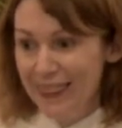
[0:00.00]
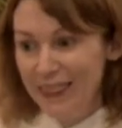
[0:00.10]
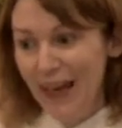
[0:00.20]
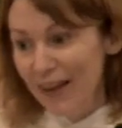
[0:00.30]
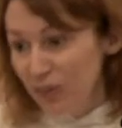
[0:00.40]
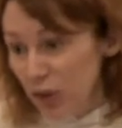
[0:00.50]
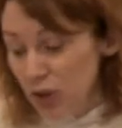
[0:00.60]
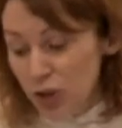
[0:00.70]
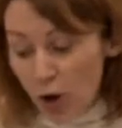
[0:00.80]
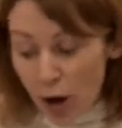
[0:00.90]
that's your
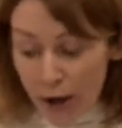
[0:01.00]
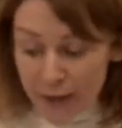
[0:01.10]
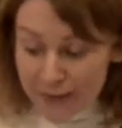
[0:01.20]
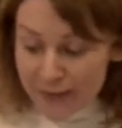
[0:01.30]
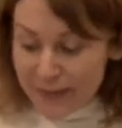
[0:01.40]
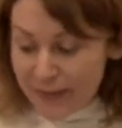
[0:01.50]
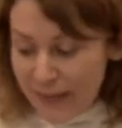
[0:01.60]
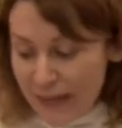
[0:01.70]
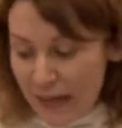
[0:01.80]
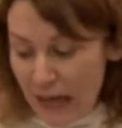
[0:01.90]
choice.
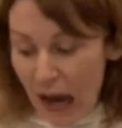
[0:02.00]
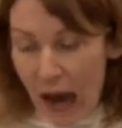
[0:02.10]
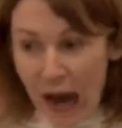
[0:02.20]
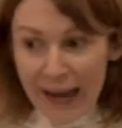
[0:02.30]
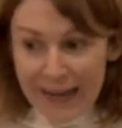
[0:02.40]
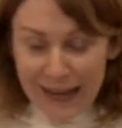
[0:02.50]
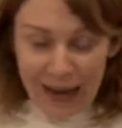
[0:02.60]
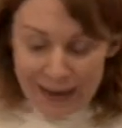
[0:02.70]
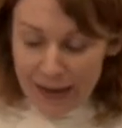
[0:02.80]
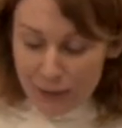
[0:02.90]
I
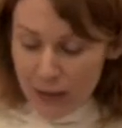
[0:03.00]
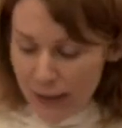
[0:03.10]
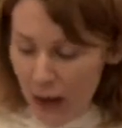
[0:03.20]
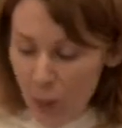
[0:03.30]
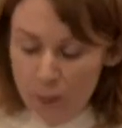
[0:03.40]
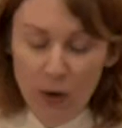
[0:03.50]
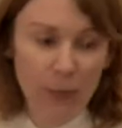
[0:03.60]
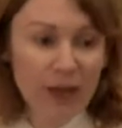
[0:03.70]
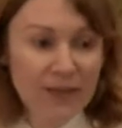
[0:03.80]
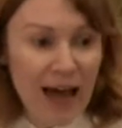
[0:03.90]
can't really help you,
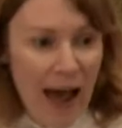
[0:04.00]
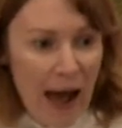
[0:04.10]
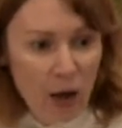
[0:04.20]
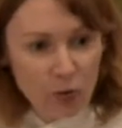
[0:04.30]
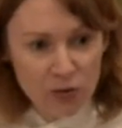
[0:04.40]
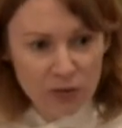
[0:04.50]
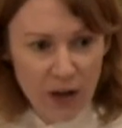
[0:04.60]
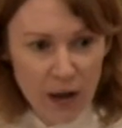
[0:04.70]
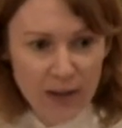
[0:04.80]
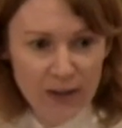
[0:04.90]
because a house
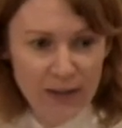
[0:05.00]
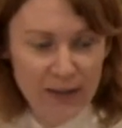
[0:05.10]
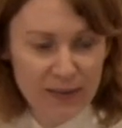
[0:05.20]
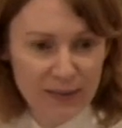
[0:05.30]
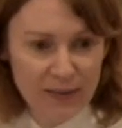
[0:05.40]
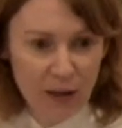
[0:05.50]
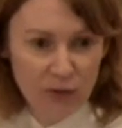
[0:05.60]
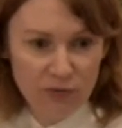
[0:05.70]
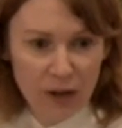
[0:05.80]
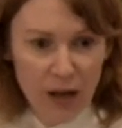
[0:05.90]
divided against
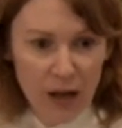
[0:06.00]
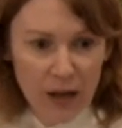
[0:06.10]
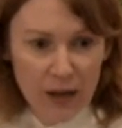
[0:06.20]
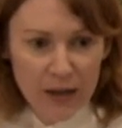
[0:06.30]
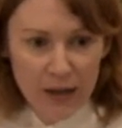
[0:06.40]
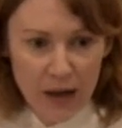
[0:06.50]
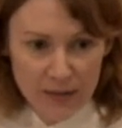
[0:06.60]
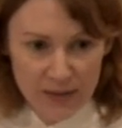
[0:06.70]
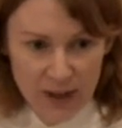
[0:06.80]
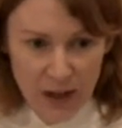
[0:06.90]
itself cannot
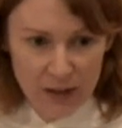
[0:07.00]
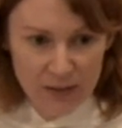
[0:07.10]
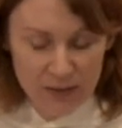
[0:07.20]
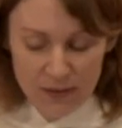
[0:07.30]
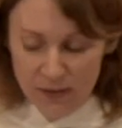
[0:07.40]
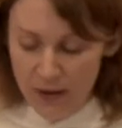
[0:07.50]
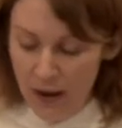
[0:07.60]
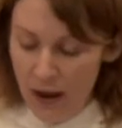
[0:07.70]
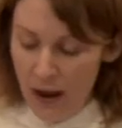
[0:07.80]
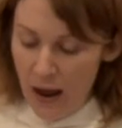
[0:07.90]
stand.
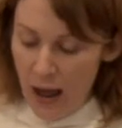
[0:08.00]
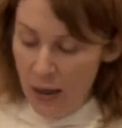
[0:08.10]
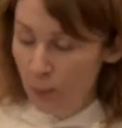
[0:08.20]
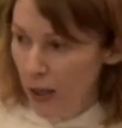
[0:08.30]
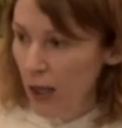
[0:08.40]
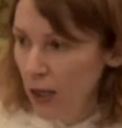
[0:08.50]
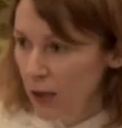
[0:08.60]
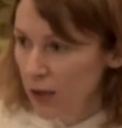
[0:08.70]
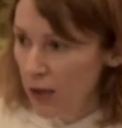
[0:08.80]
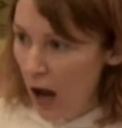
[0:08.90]
And
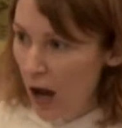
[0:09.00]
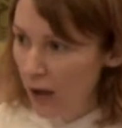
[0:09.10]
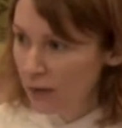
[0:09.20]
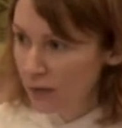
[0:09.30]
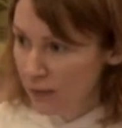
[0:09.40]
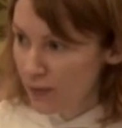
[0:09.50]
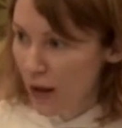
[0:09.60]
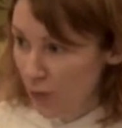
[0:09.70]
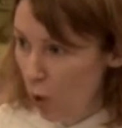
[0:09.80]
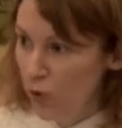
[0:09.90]
me, God,
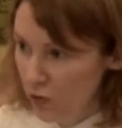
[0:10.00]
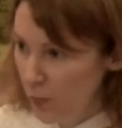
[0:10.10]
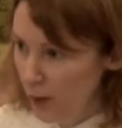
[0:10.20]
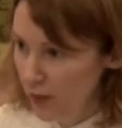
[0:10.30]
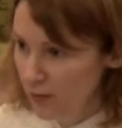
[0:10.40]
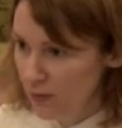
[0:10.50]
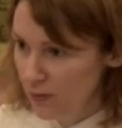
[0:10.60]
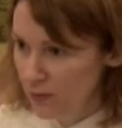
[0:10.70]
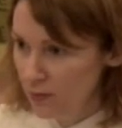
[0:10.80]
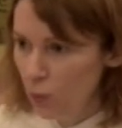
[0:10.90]
and the Holy Spirit,
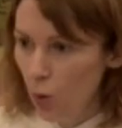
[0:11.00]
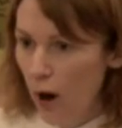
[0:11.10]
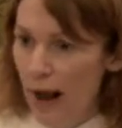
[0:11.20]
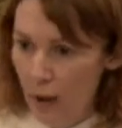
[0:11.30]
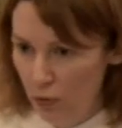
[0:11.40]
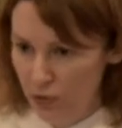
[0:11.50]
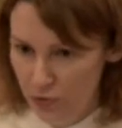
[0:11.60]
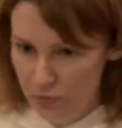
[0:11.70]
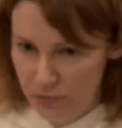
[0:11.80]
we're a house.